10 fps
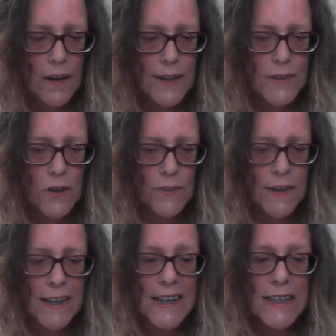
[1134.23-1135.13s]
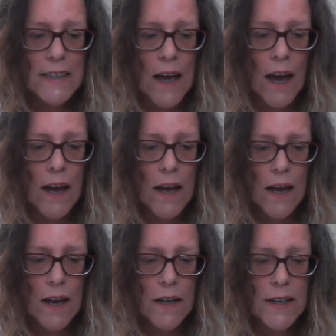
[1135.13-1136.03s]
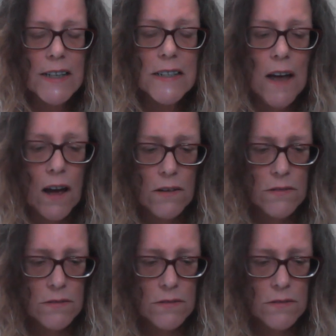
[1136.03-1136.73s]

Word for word: It's called the Isa. Isa.